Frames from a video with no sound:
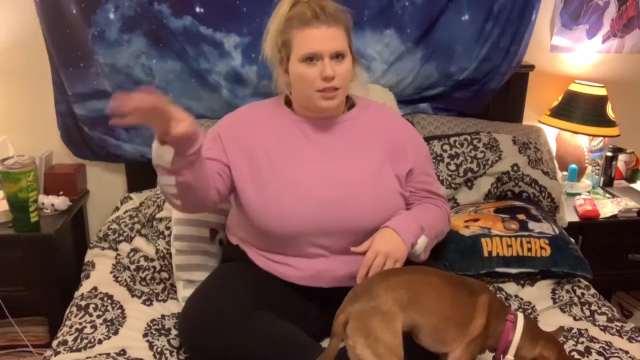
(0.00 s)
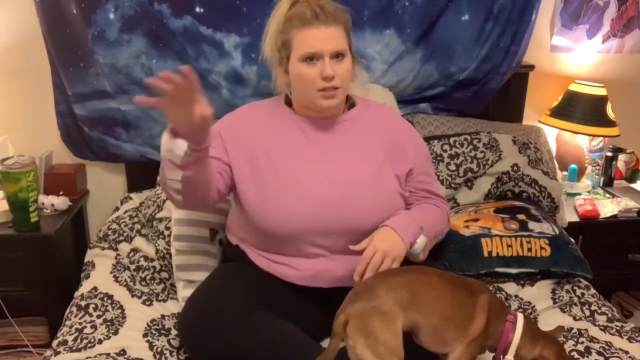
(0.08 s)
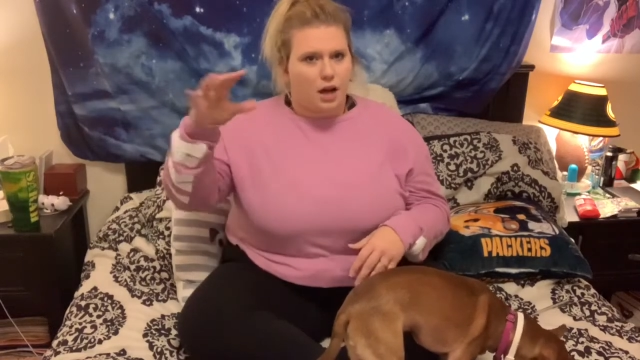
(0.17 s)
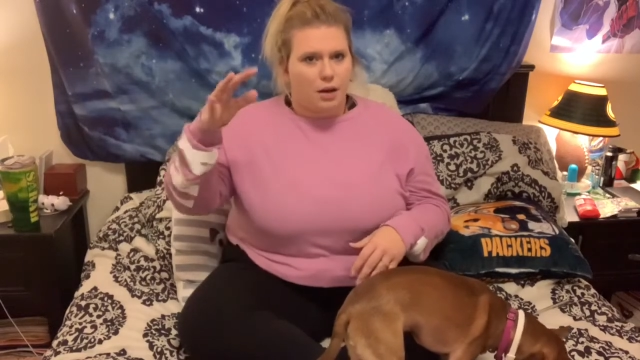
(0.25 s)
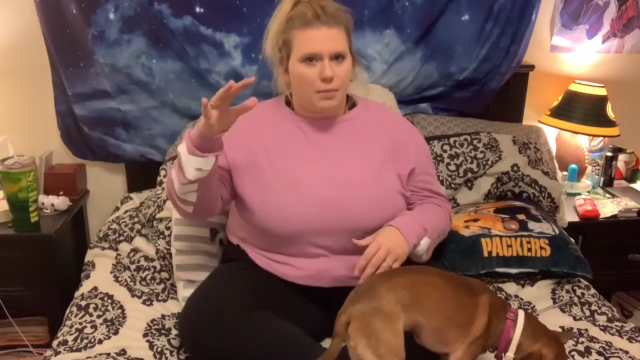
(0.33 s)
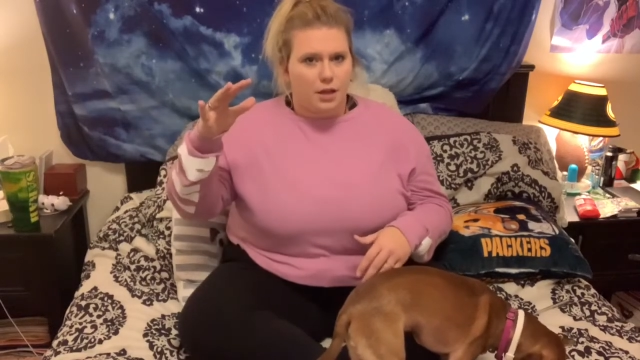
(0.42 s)

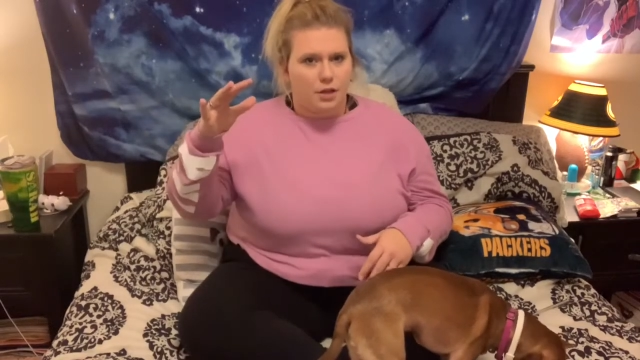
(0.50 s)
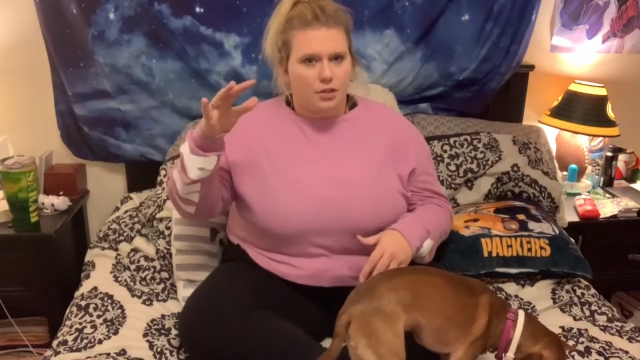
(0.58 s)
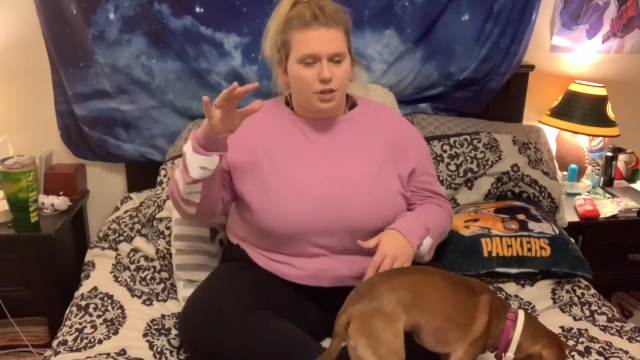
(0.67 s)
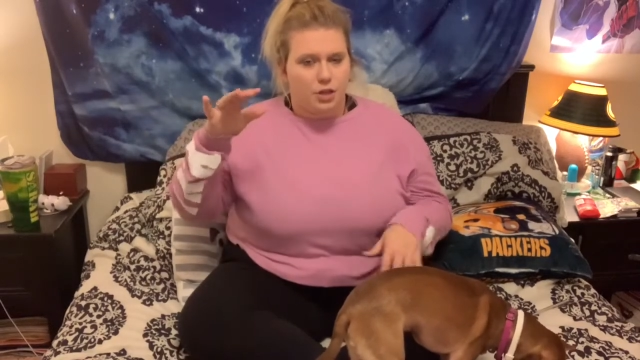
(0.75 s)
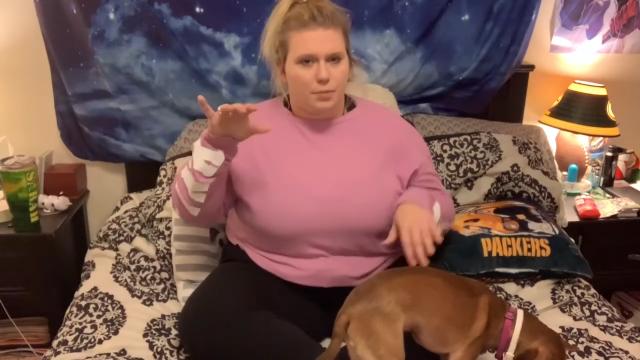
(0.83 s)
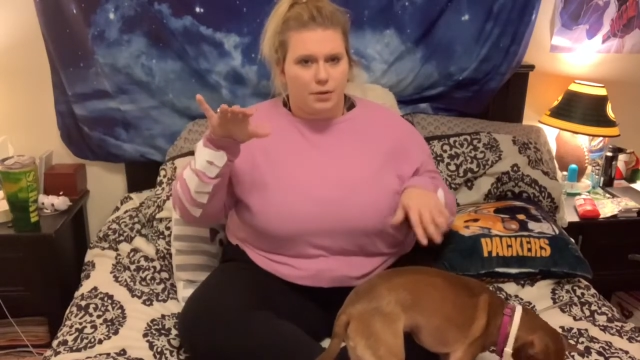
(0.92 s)
top
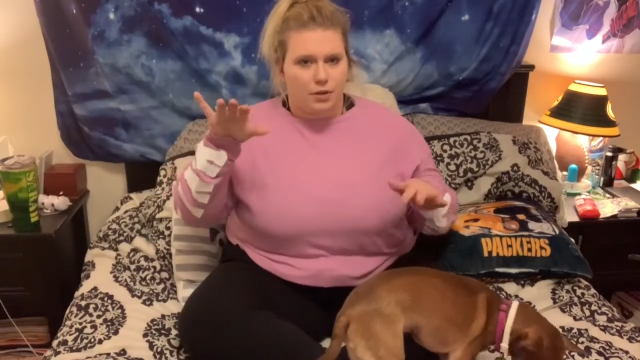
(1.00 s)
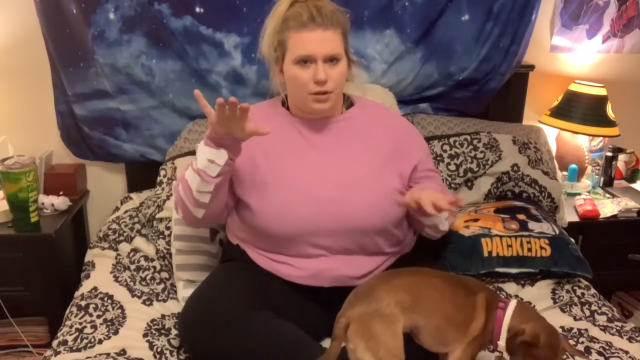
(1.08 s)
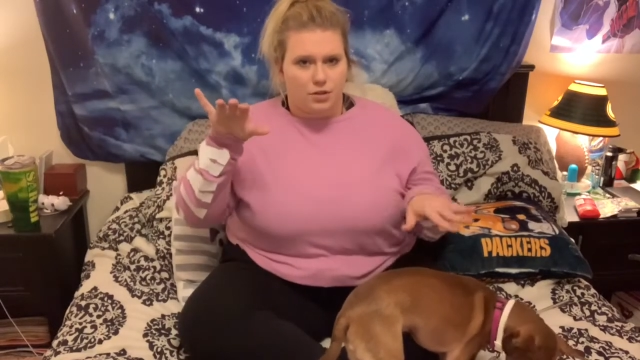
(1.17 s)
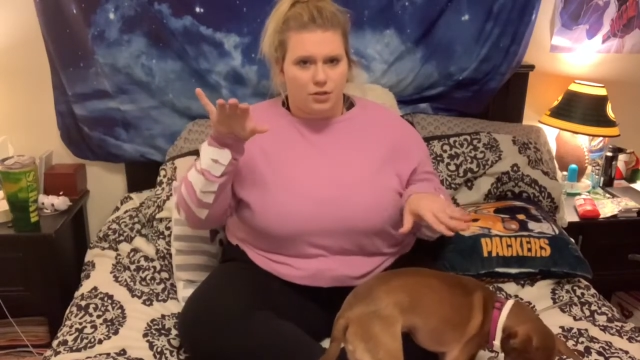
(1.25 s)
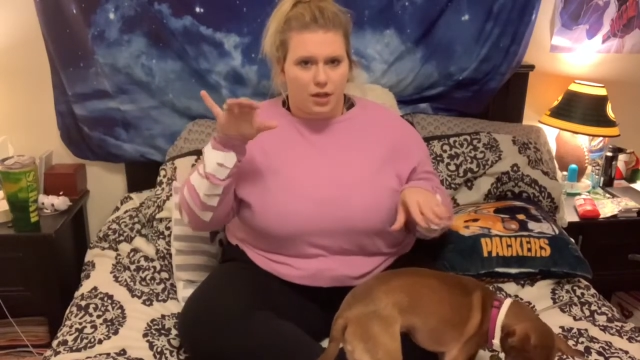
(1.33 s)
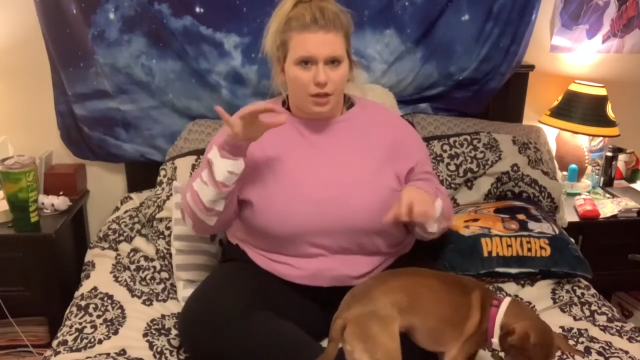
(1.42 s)
manager, but they're
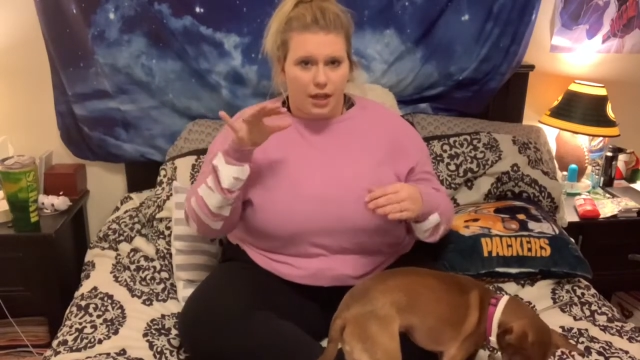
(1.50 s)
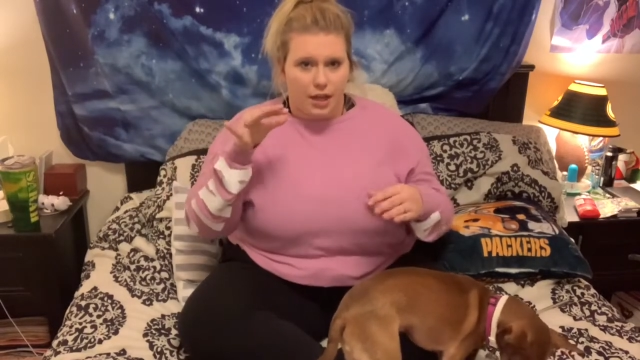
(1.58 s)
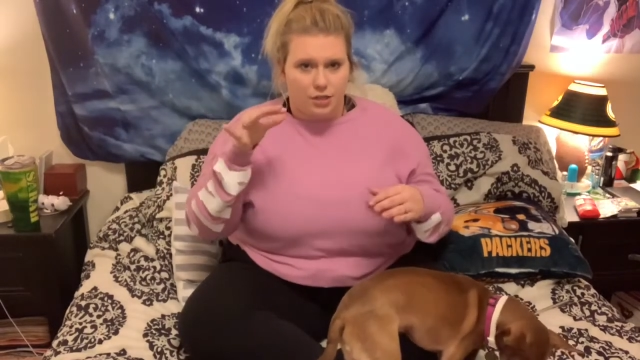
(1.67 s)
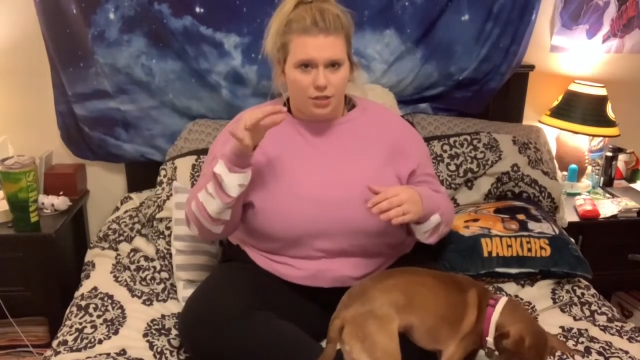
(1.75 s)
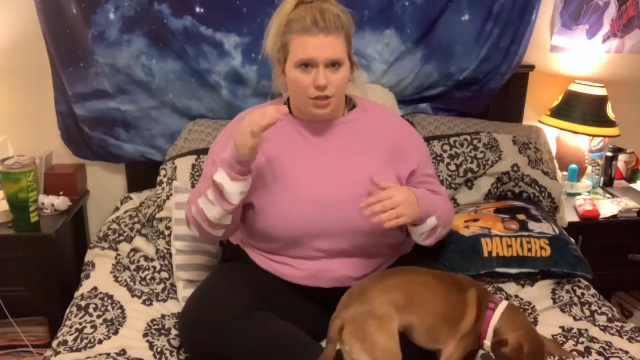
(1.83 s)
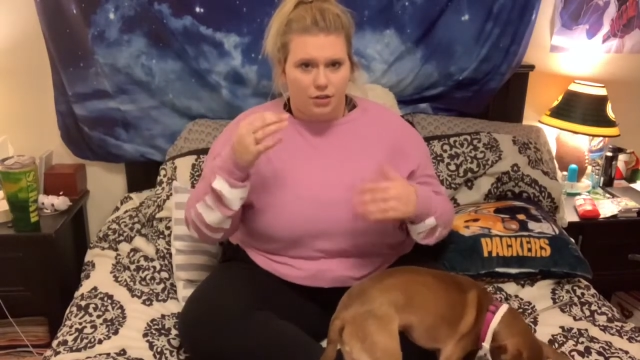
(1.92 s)
also not a cashier.